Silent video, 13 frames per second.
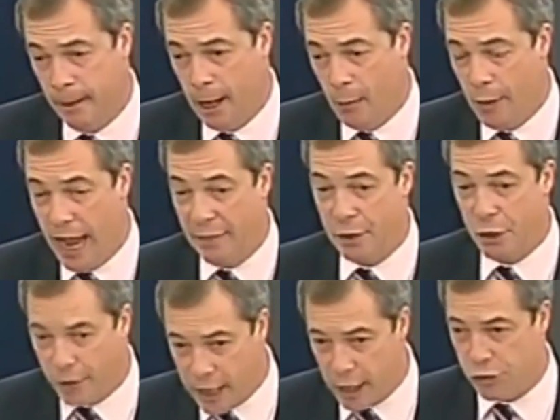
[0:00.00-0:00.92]
And we had the
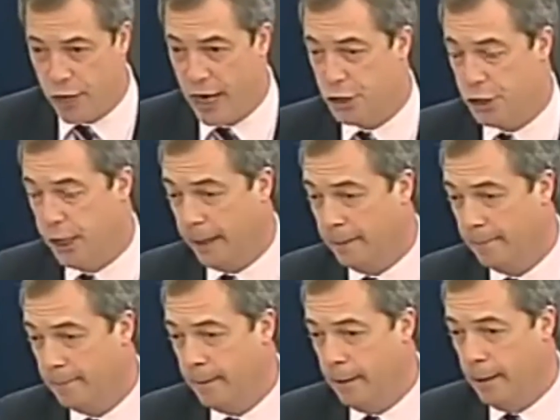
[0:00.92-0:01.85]
Greek tragedy
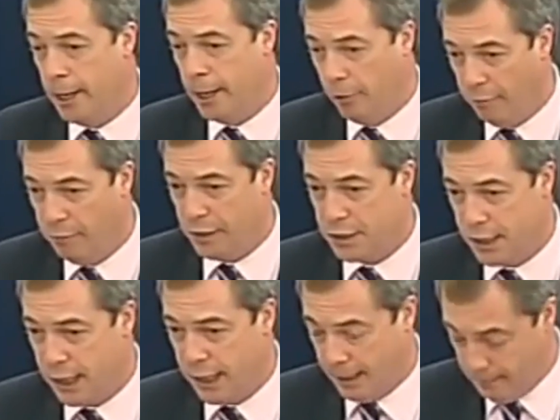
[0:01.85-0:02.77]
earlier on this
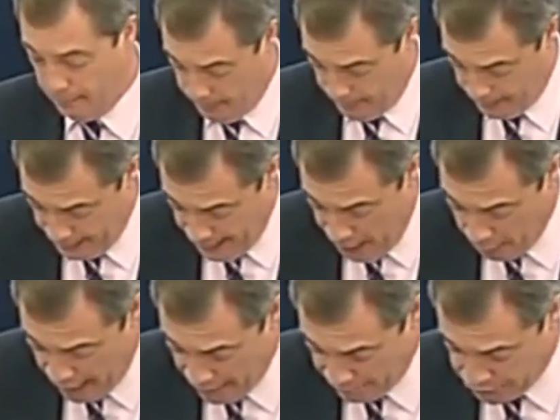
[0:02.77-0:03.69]
year, and now
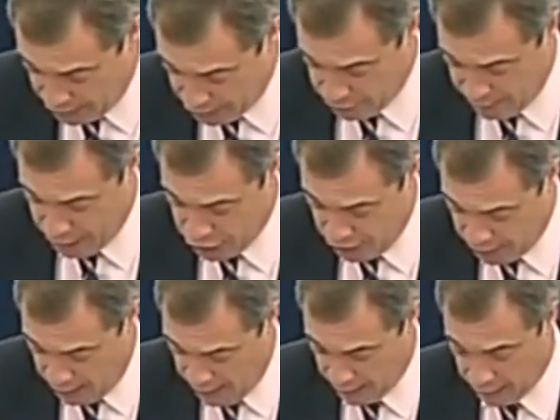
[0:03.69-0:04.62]
we have the situation in
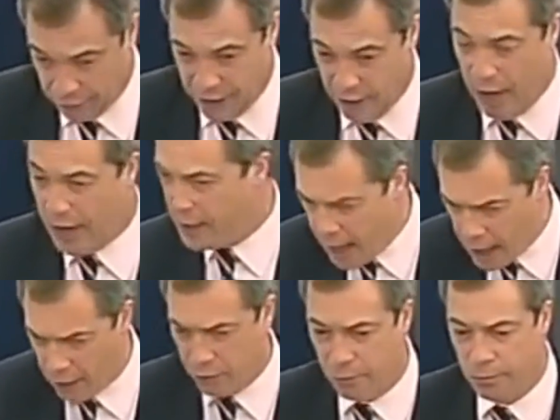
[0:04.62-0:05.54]
Ireland. Now, I
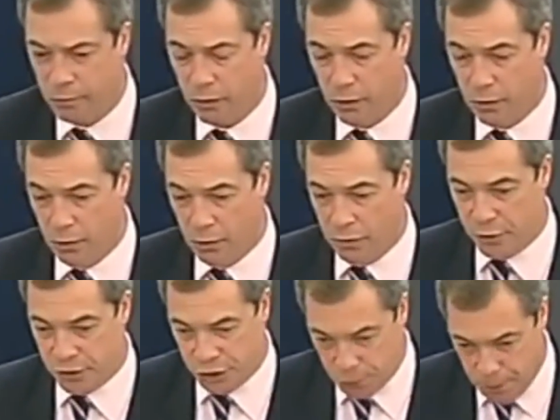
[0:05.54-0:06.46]
know that
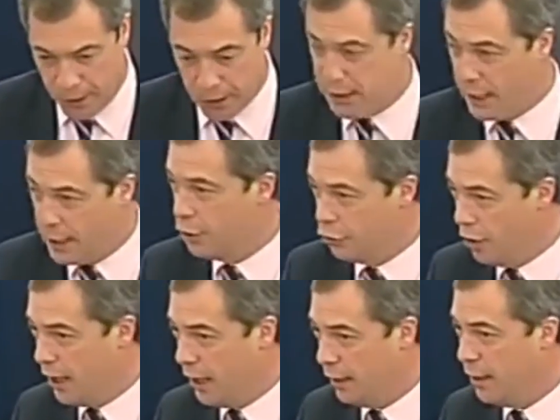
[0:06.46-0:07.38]
the stupidity and
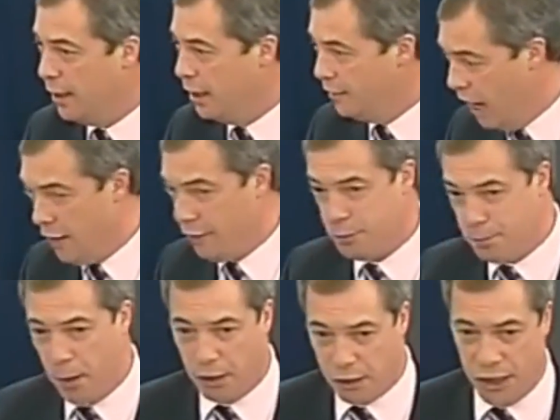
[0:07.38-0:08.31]
greed of Irish
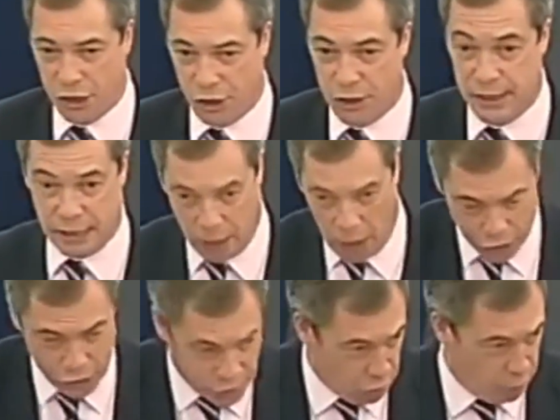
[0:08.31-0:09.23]
politicians has a lot
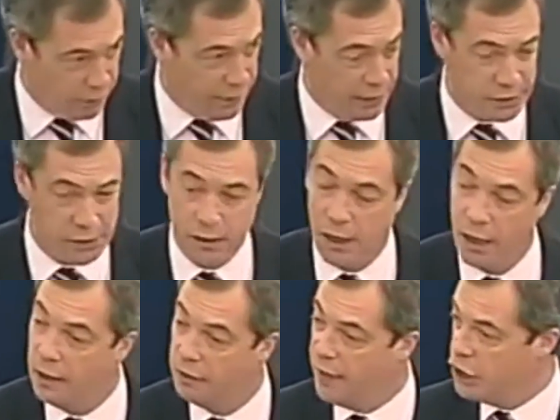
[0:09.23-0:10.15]
to do with this.
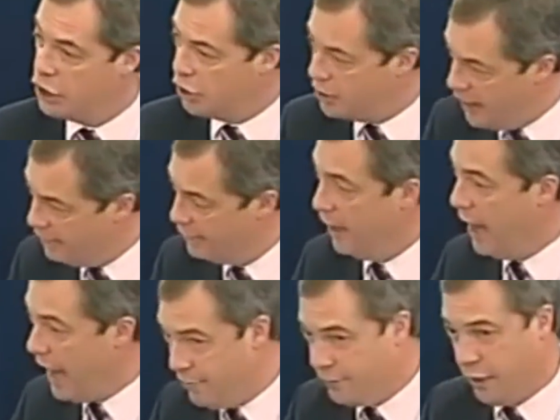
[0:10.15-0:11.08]
They should never
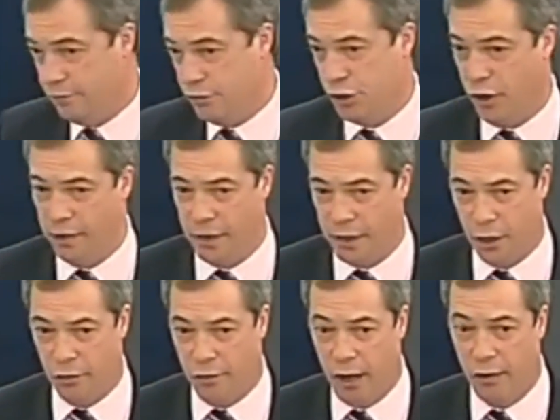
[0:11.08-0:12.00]
ever have joined the
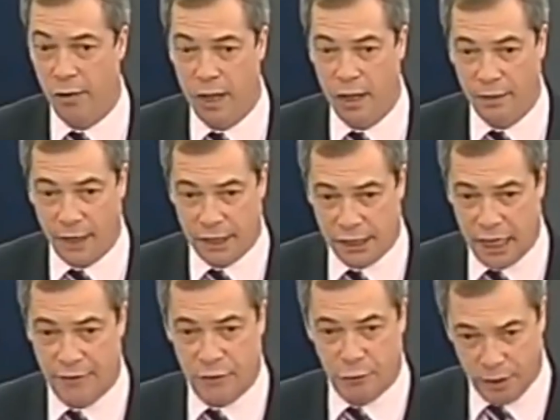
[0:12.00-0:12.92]
euro. They
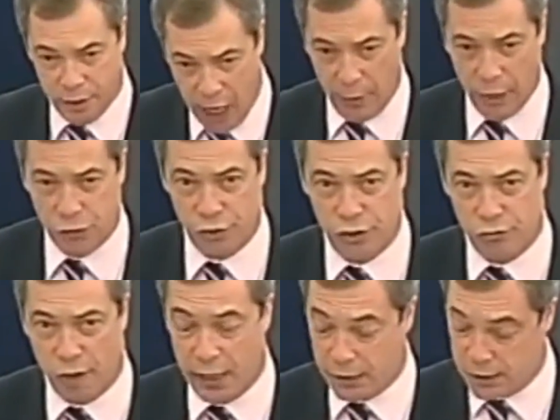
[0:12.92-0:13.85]
suffered with low interest
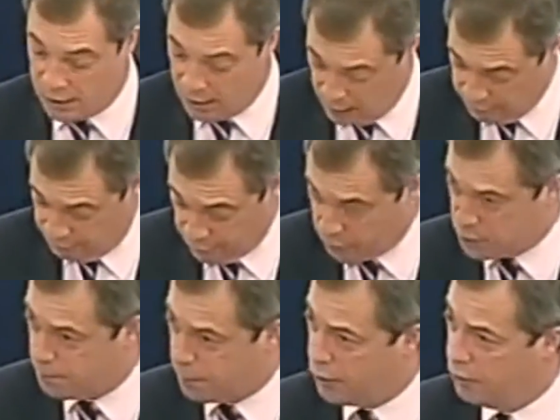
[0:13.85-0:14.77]
rates, a false
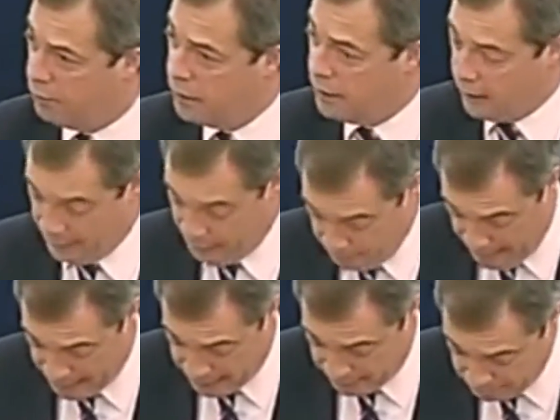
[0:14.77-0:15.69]
boom and a
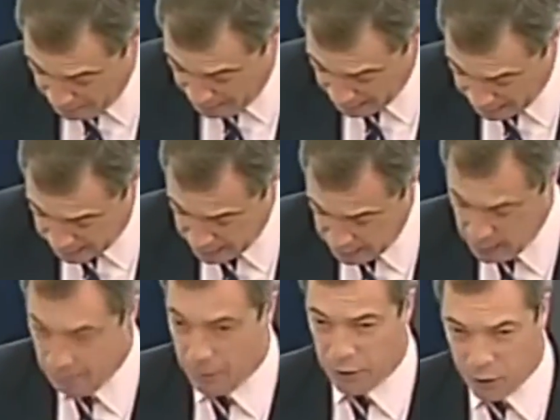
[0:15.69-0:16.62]
massive bust.
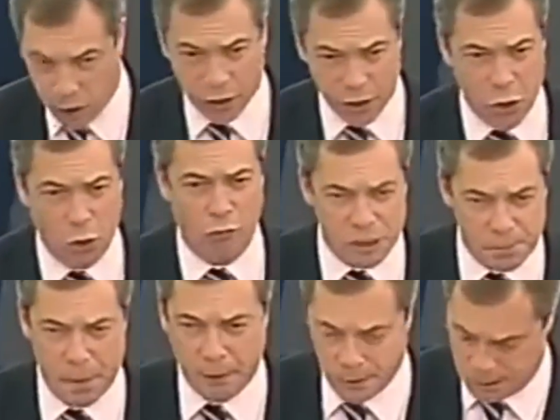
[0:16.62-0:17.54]
But look at your
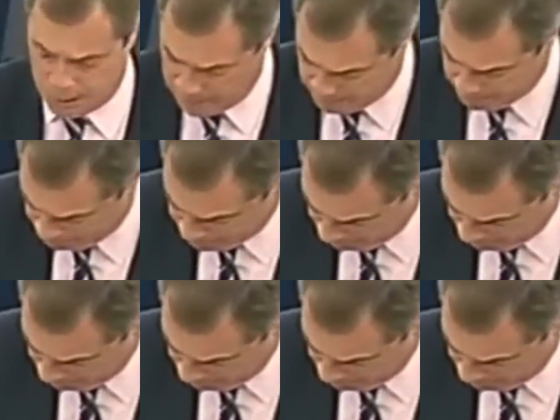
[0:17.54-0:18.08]
response to them.